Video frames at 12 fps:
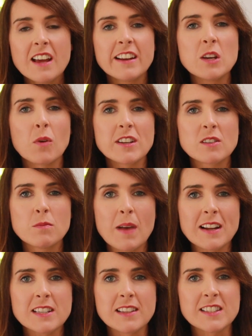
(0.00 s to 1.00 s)
Now you want to
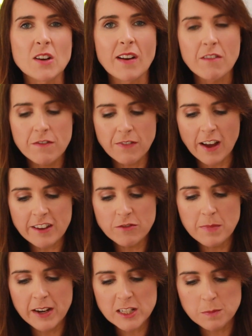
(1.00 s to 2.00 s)
melt this around 5
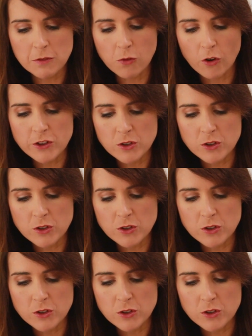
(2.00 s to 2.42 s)
minutes before